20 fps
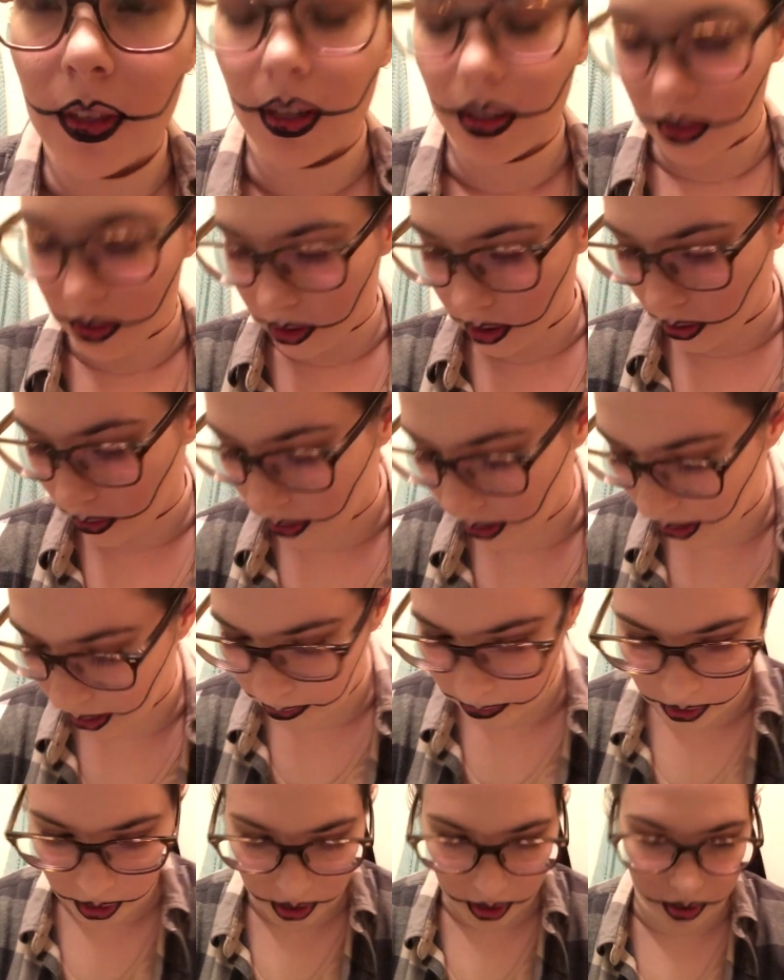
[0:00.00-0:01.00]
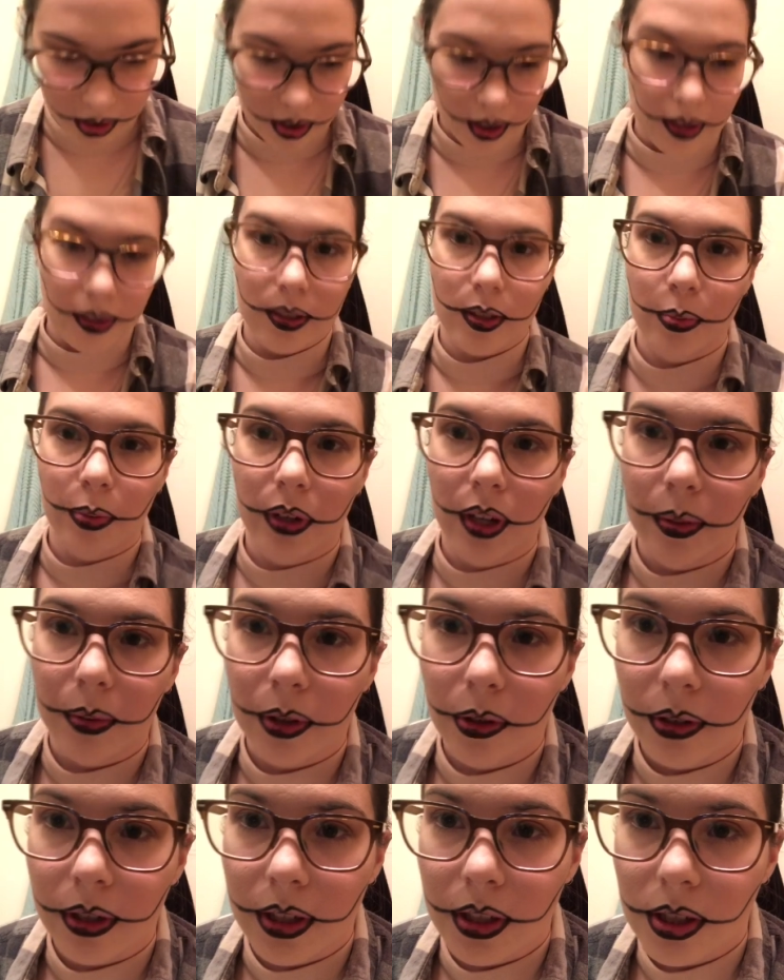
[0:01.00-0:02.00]
So I'm just, at this point, I'm
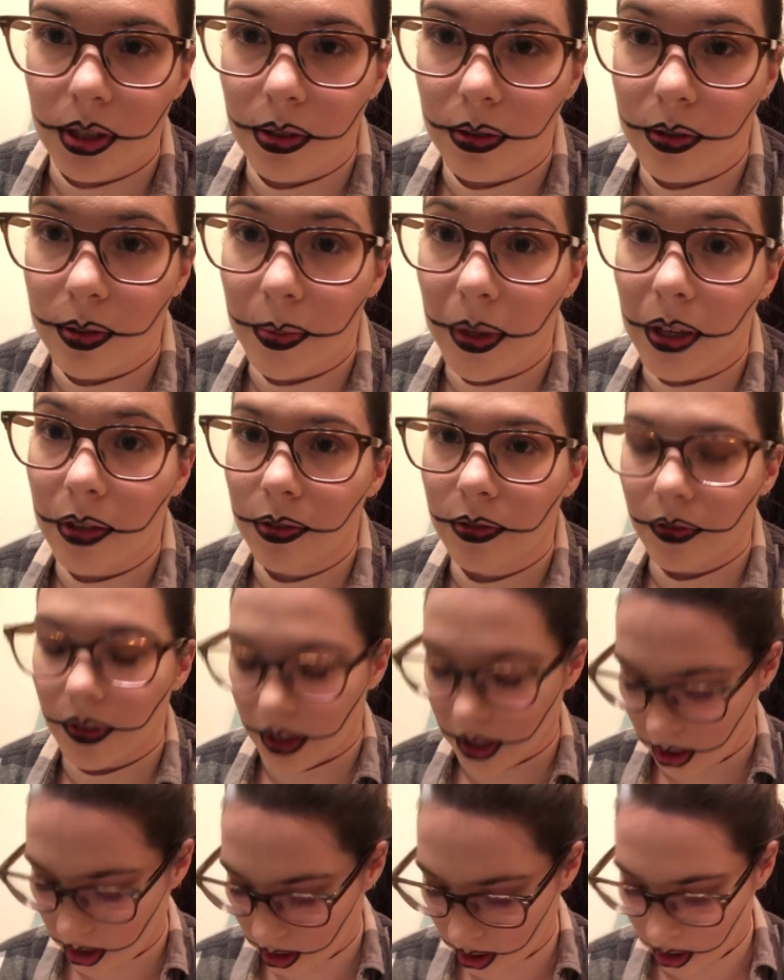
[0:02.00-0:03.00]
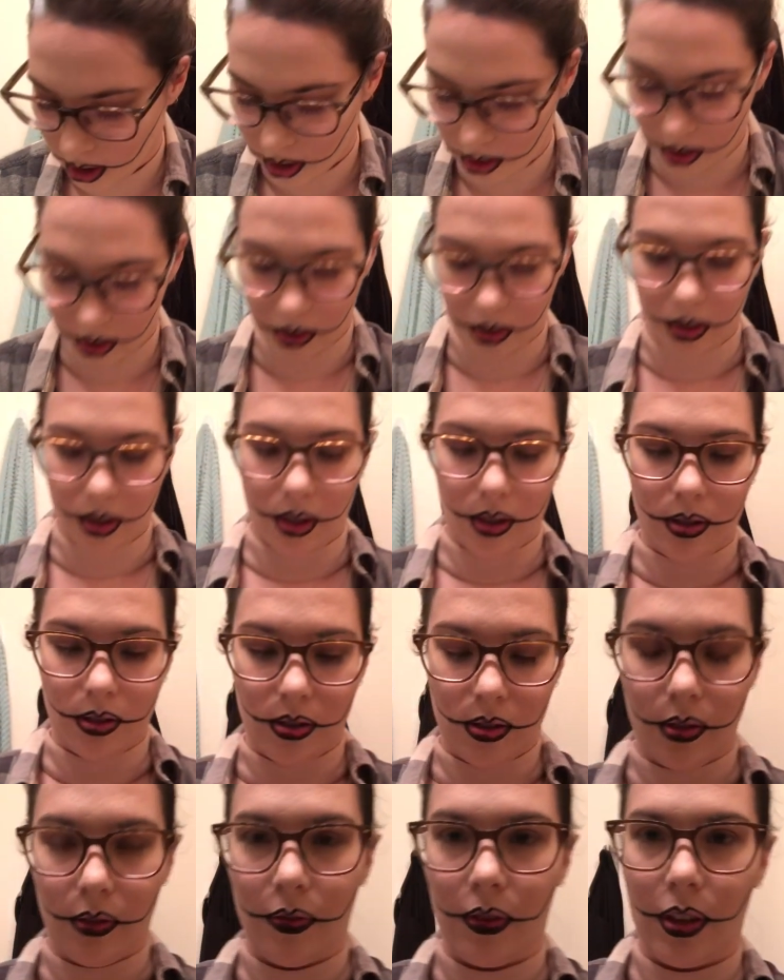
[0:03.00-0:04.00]
going to use my finger and do
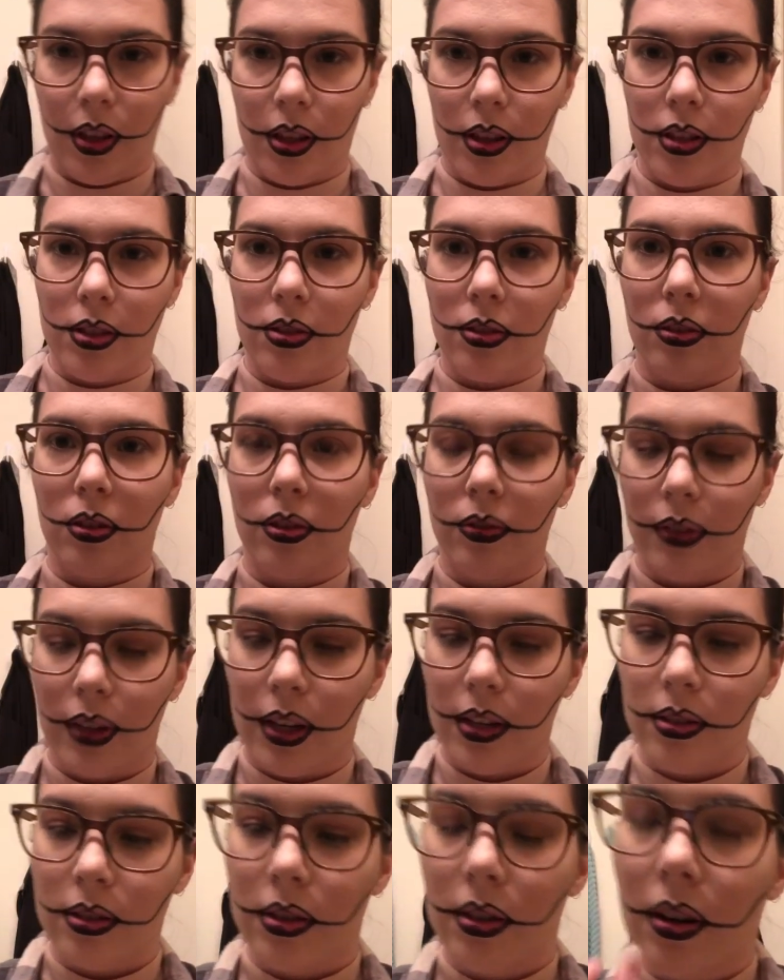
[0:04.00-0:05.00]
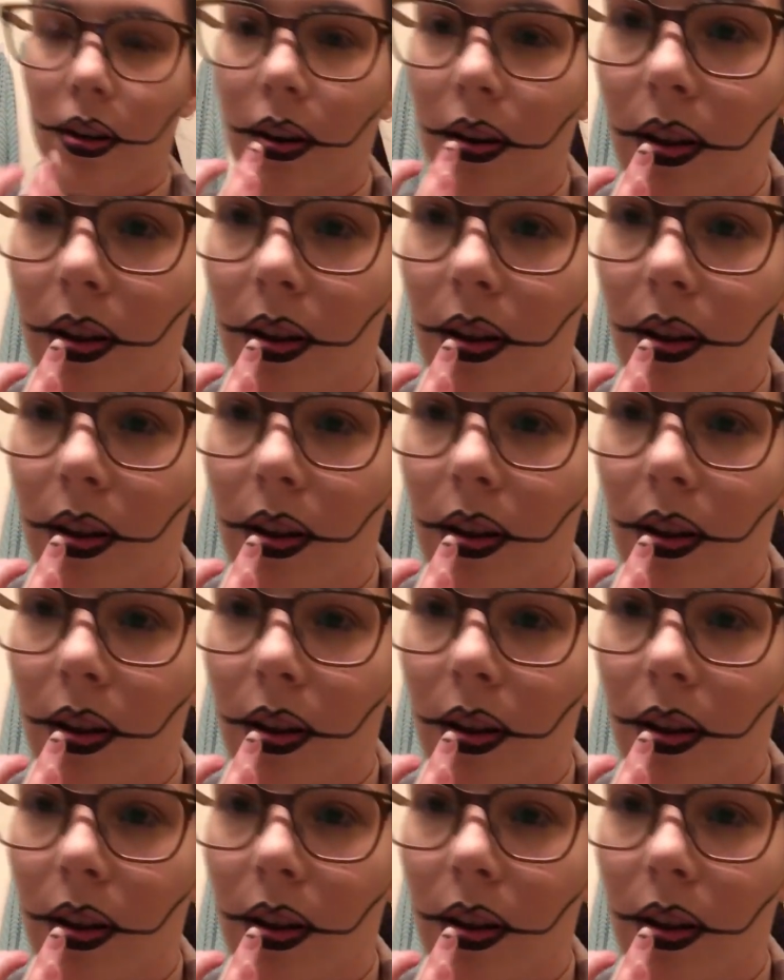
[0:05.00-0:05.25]
this. I feel like this will go faster.